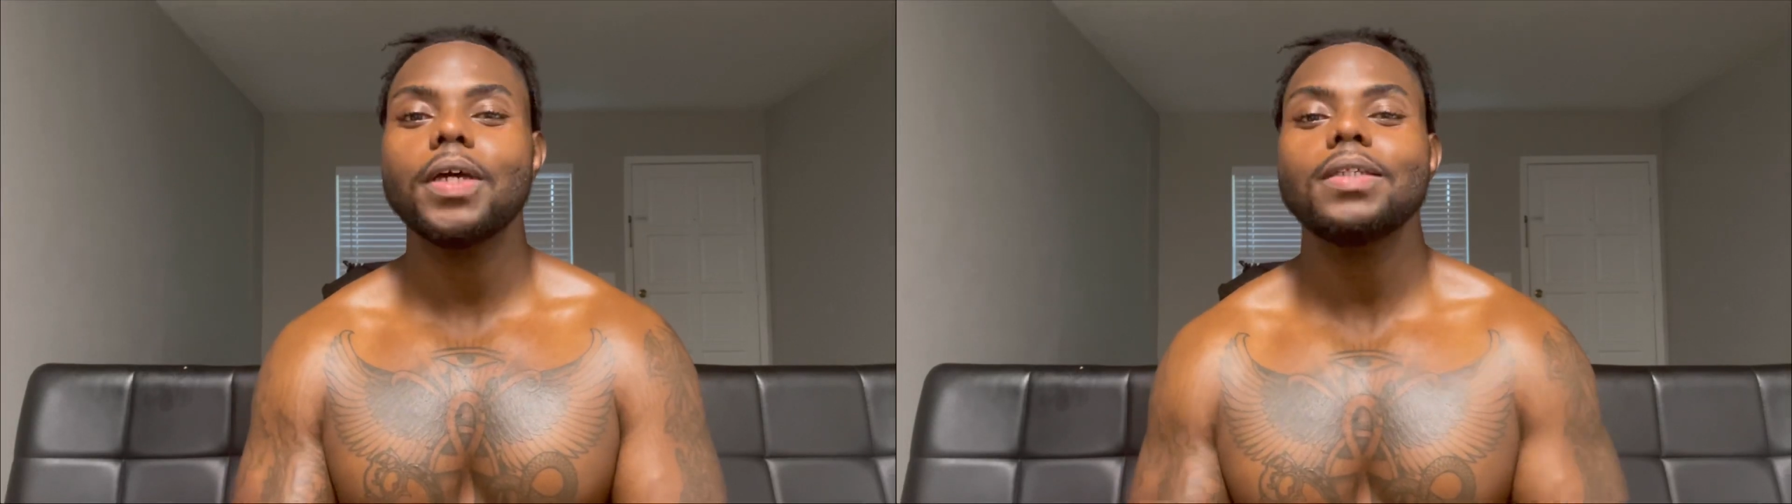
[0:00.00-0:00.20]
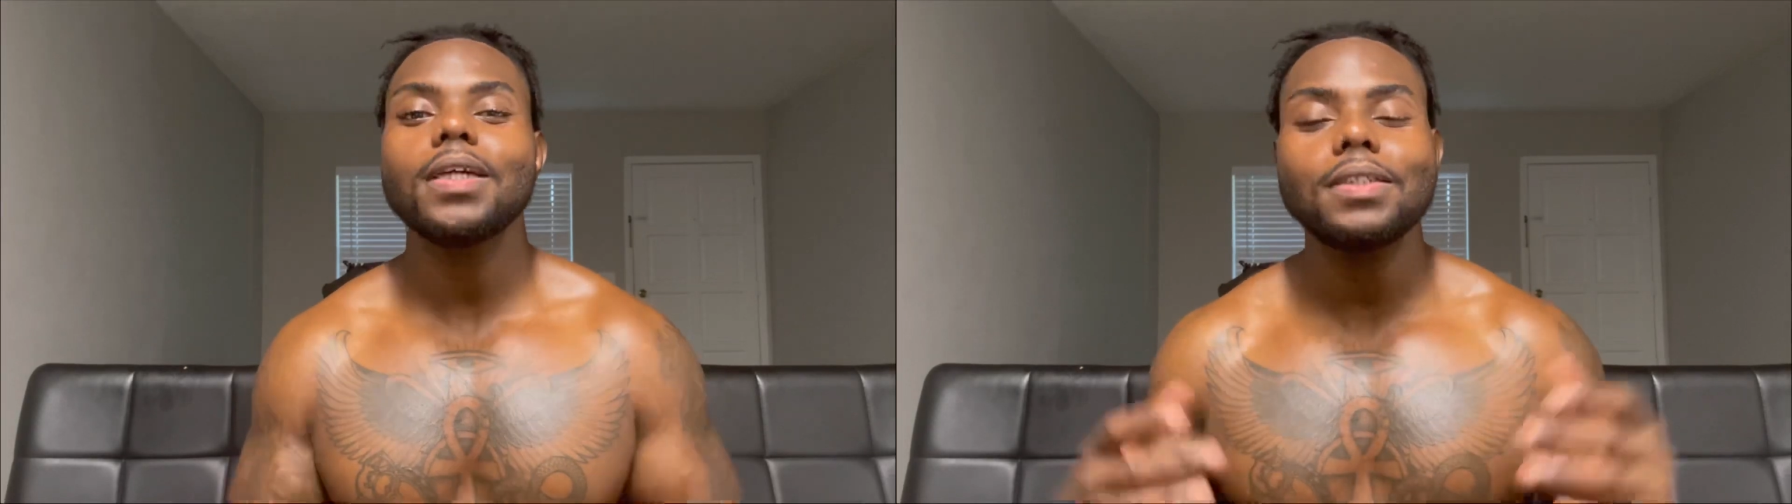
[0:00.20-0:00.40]

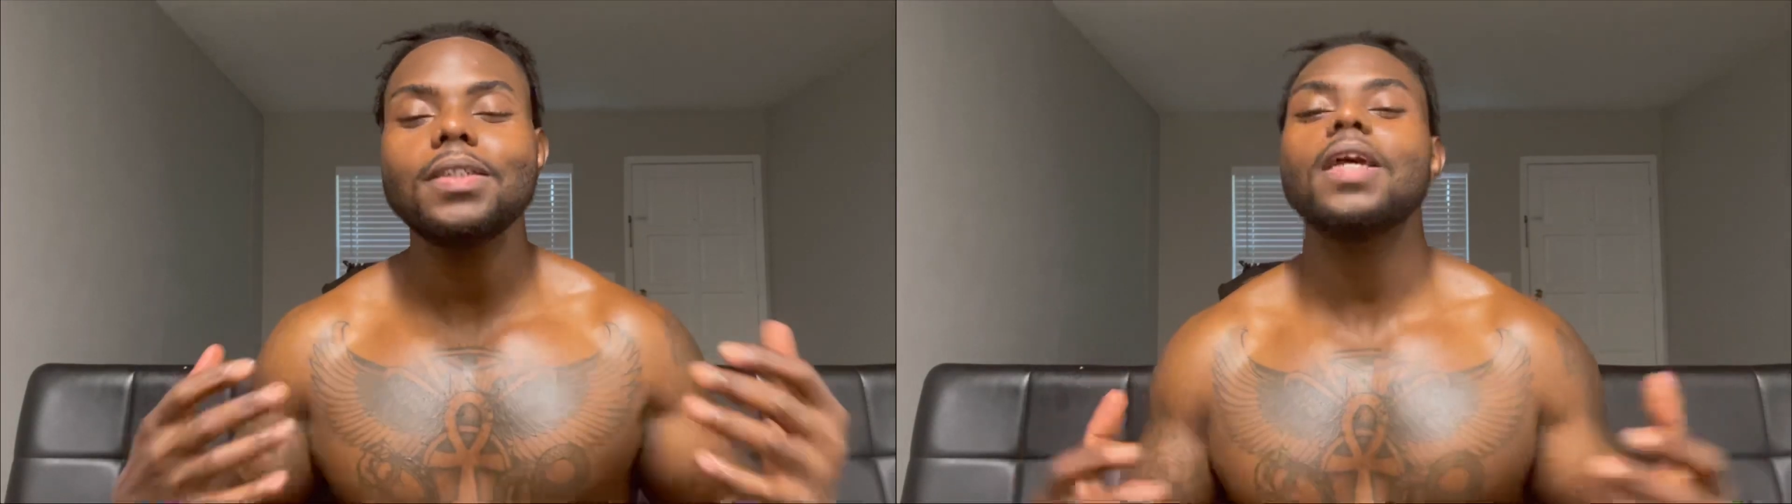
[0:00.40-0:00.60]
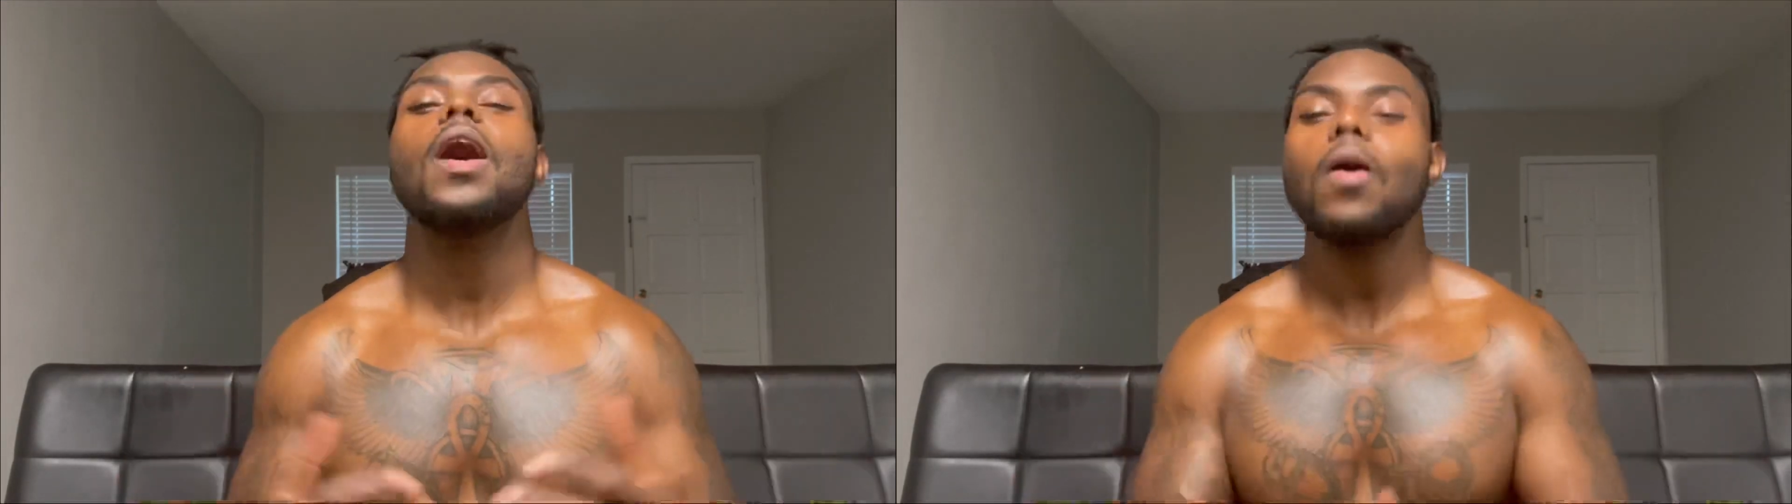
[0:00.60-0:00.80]
They, they
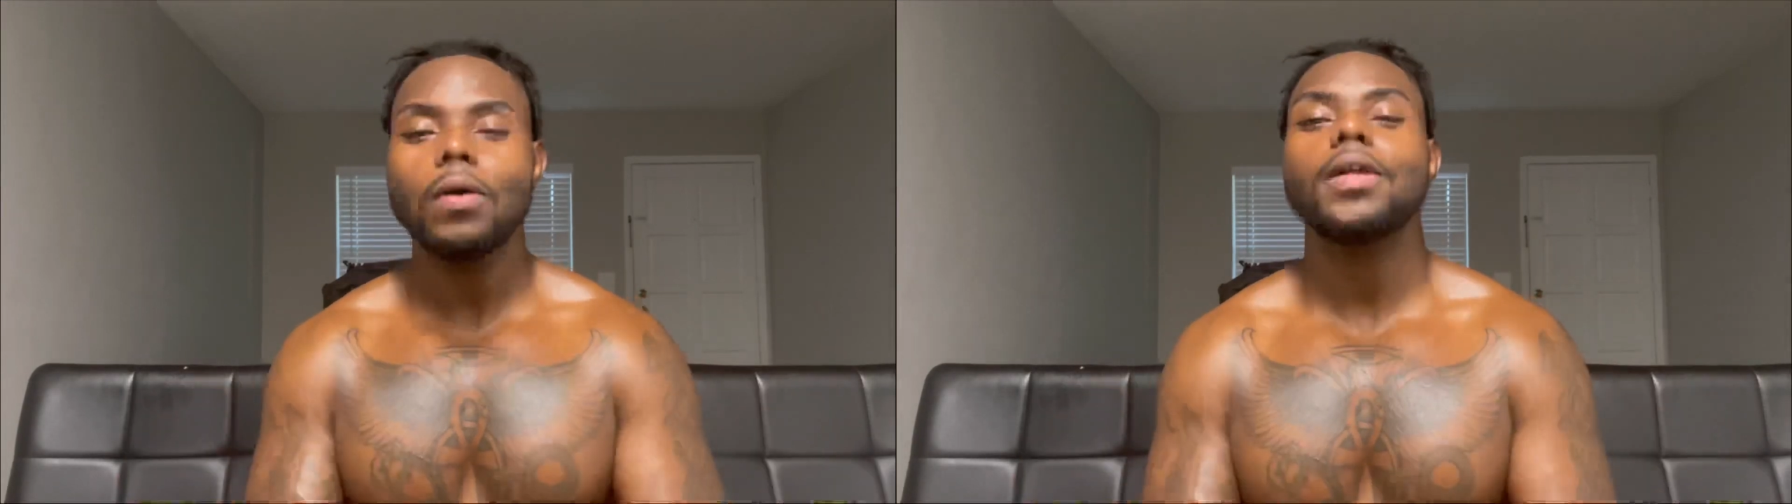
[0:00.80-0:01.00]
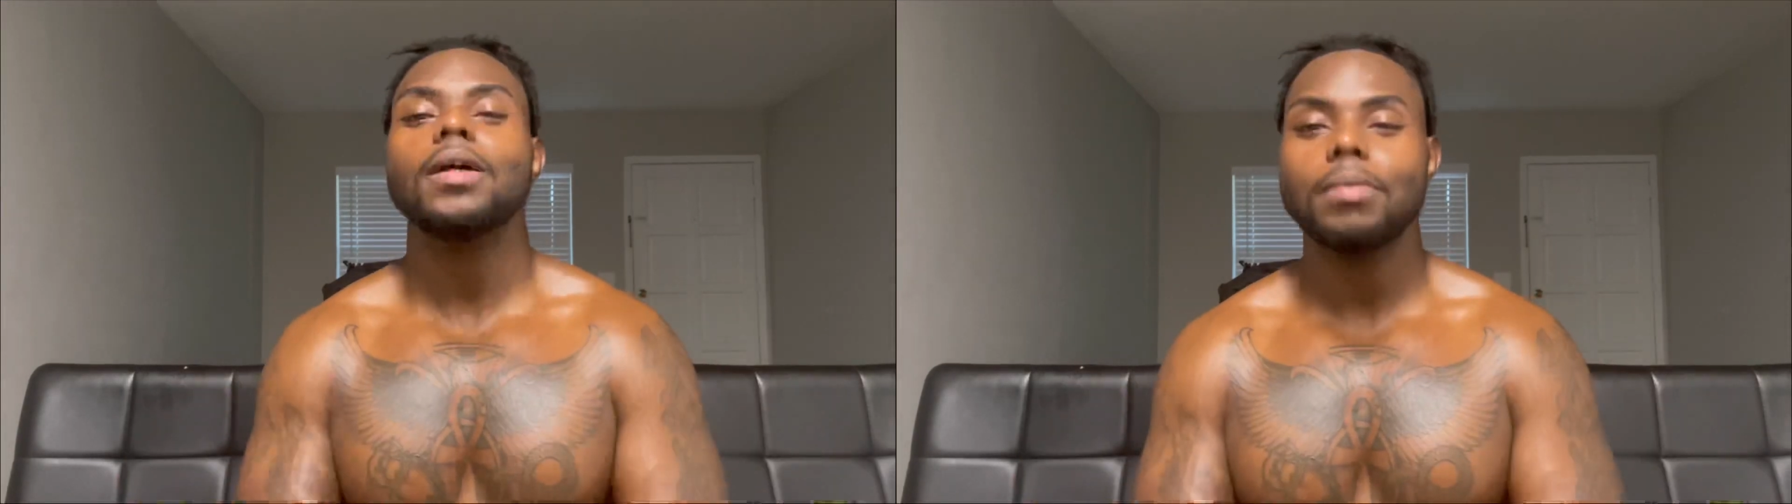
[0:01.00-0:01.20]
see
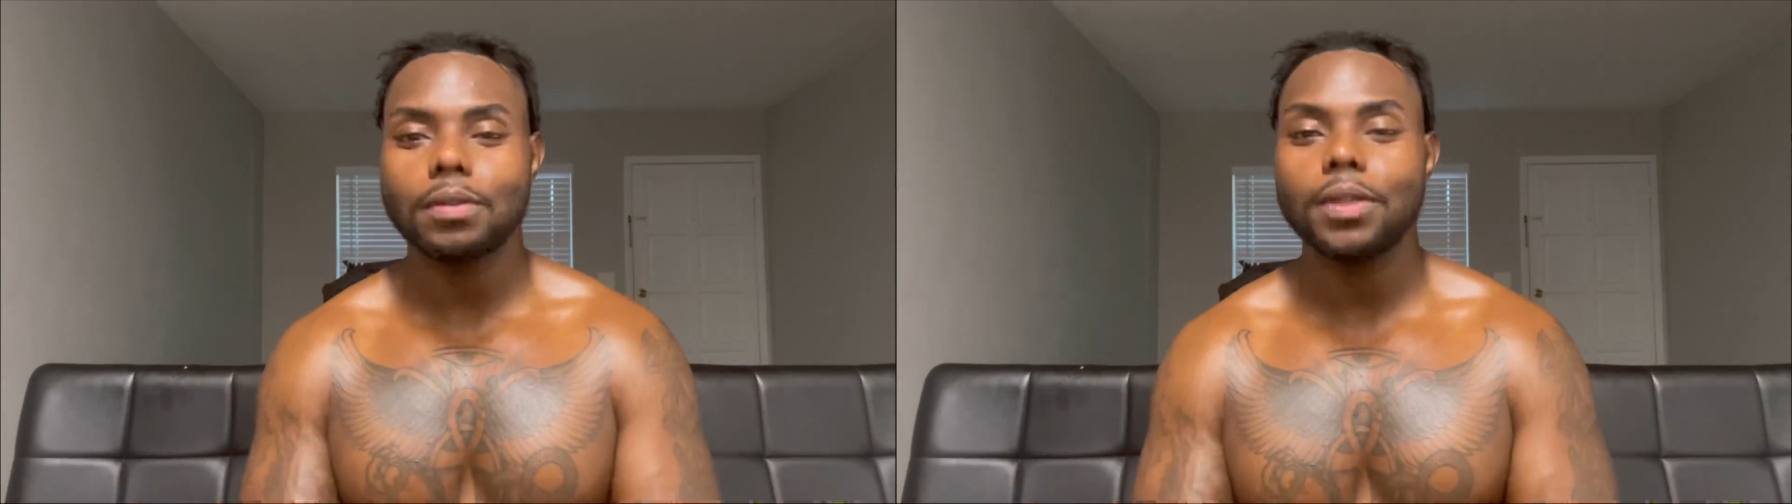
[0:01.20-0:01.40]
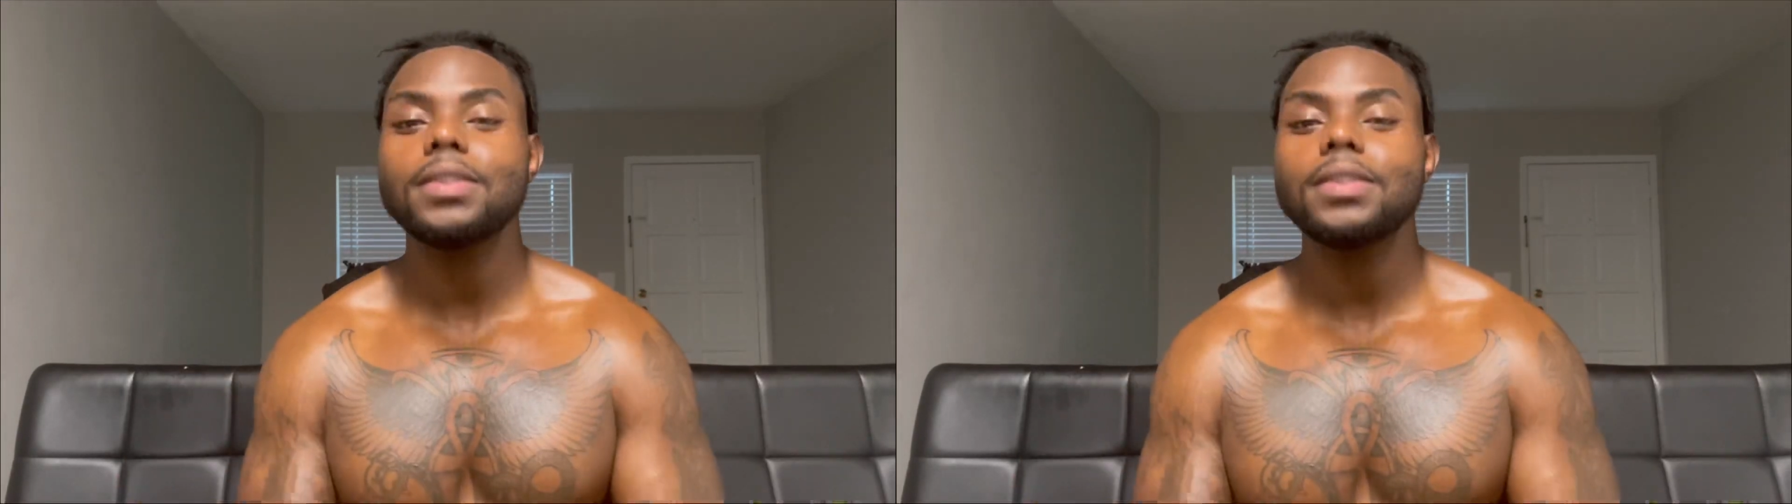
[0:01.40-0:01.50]
all that, bro.